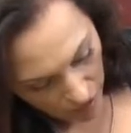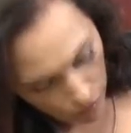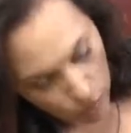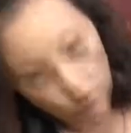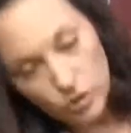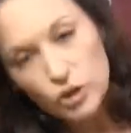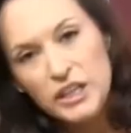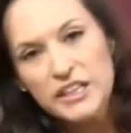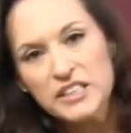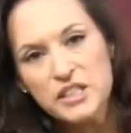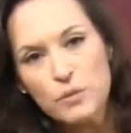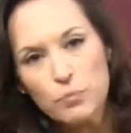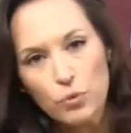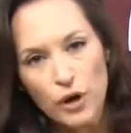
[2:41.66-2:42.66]
We're looking
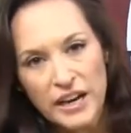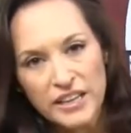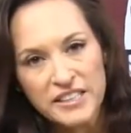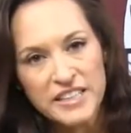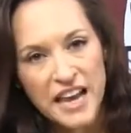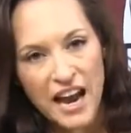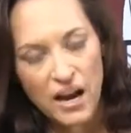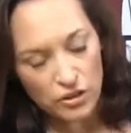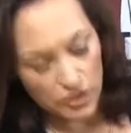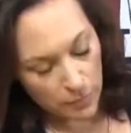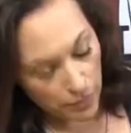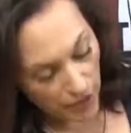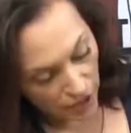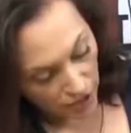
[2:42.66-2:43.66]
to break down the
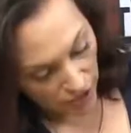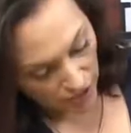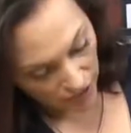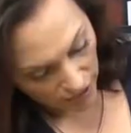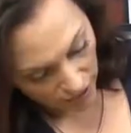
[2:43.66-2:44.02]
butter.